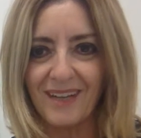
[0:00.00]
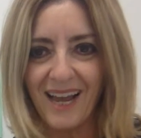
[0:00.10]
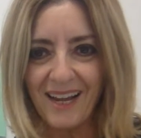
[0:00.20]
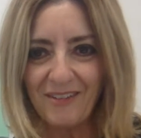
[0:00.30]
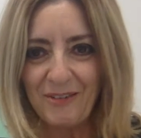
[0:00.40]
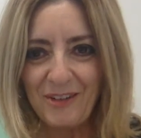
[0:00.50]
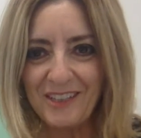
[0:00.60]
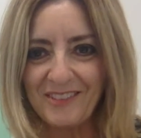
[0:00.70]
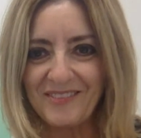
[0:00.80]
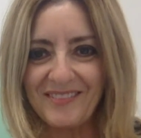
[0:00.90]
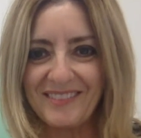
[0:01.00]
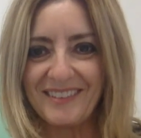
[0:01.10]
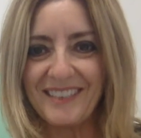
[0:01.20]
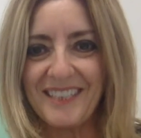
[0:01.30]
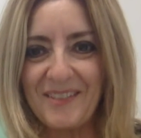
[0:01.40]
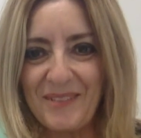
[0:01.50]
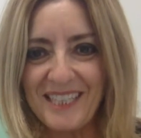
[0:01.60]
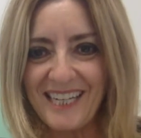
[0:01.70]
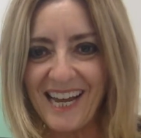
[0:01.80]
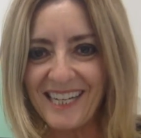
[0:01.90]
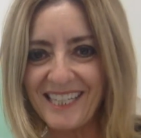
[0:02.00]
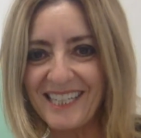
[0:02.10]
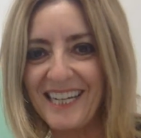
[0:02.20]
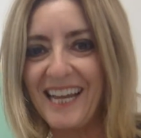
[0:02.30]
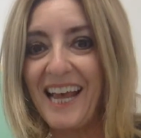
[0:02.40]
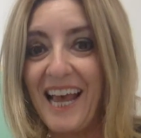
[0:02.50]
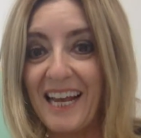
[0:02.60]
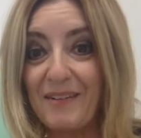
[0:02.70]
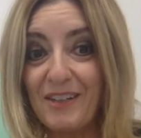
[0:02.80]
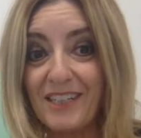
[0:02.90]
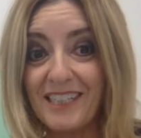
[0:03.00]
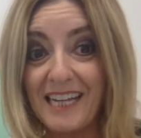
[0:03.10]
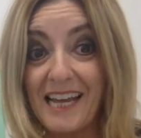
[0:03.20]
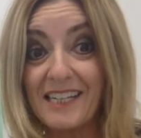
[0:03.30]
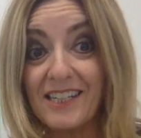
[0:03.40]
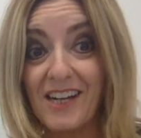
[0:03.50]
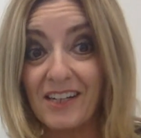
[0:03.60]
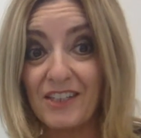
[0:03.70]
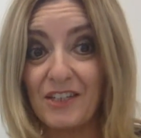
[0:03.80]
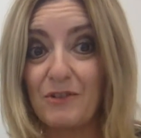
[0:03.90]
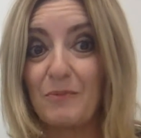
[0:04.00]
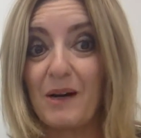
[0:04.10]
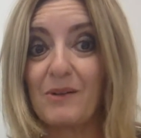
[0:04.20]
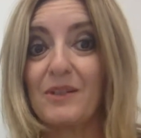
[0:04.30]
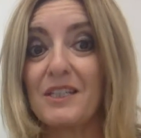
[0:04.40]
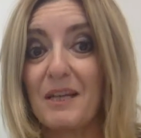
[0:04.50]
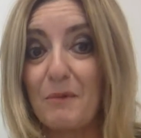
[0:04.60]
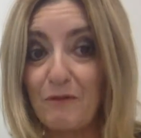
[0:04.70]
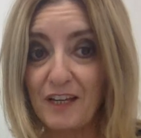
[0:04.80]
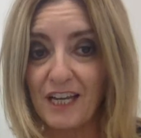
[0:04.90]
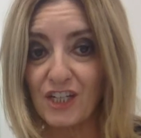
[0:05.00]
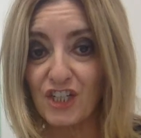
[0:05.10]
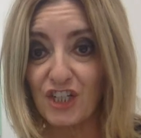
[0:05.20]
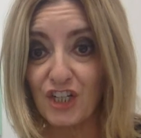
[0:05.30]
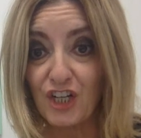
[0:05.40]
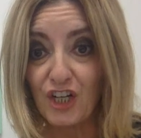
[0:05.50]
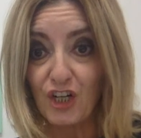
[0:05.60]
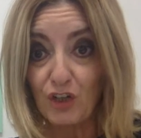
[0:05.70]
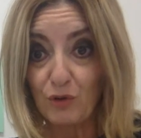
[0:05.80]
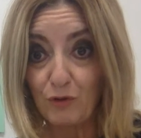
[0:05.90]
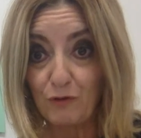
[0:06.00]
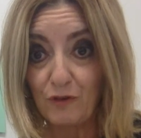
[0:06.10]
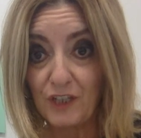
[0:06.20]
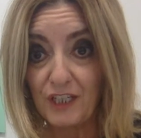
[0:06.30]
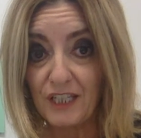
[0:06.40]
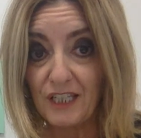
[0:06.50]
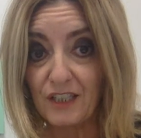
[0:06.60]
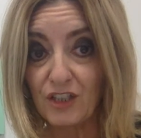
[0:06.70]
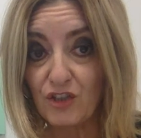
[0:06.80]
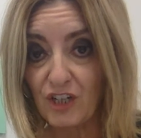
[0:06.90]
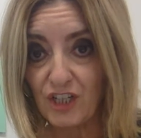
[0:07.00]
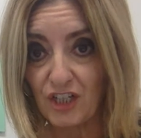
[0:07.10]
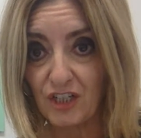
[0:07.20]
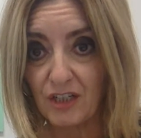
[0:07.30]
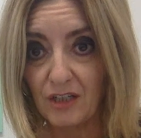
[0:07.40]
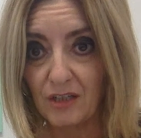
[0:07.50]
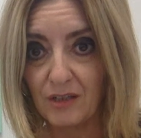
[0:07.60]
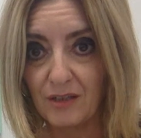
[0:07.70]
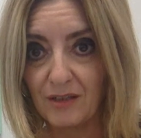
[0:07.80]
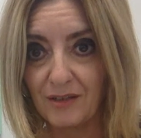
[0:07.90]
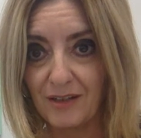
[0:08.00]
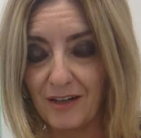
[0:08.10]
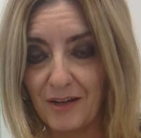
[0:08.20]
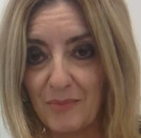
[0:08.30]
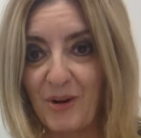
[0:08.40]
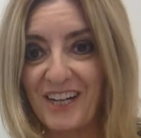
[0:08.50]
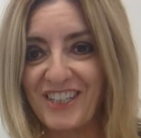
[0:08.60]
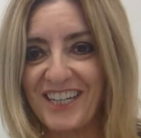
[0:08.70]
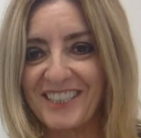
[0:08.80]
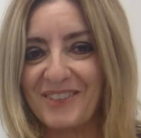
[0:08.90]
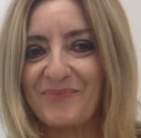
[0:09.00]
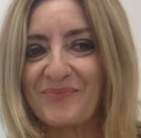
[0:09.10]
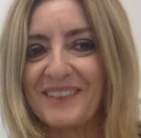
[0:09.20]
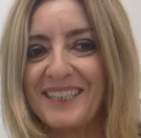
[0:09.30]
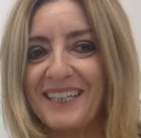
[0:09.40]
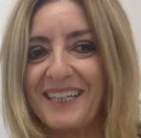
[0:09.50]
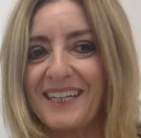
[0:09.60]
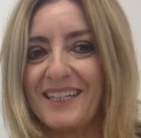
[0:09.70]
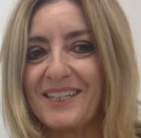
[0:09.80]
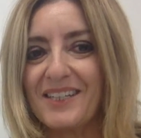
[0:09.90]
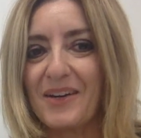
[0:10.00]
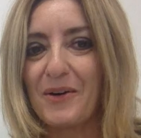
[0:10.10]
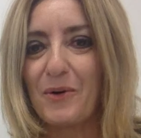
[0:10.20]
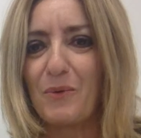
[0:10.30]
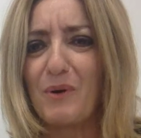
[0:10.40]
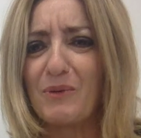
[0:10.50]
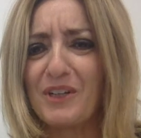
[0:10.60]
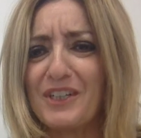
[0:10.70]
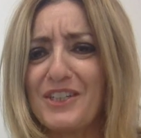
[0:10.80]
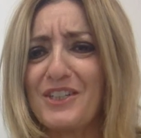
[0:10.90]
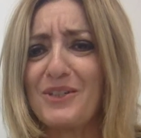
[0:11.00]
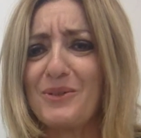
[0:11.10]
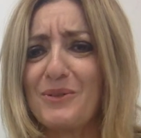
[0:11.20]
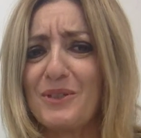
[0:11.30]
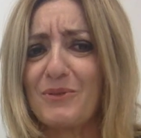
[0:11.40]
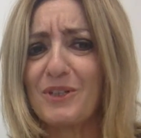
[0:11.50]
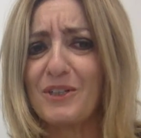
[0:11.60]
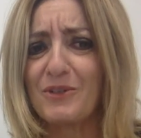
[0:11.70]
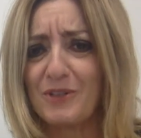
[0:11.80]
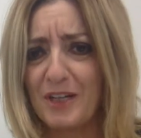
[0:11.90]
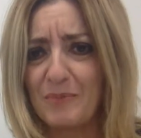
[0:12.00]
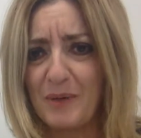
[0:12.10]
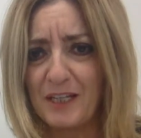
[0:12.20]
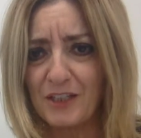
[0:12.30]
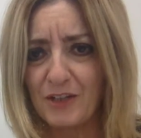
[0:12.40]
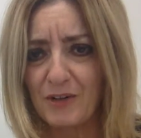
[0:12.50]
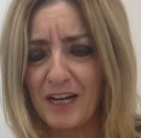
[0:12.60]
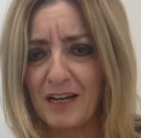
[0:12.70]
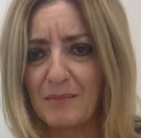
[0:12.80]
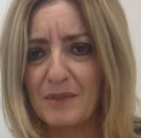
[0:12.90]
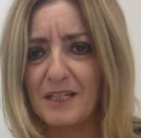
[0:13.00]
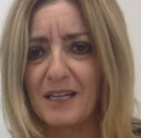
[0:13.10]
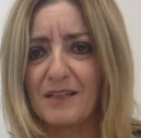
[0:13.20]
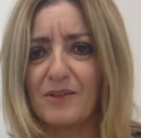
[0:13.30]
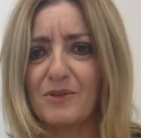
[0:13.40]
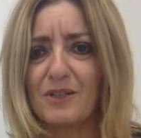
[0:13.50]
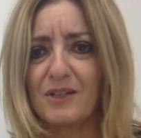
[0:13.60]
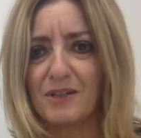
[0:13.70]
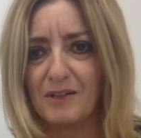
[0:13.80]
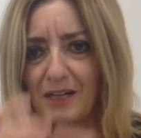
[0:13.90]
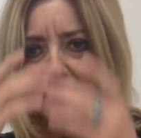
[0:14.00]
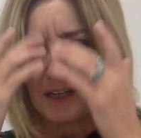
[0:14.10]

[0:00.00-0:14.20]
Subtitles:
Hi everyone, this is Miss Tash, and I'm here today to talk to you about the summer vacation graffiti illustration project. So what we're going to do is we're going to create pictograms, and those are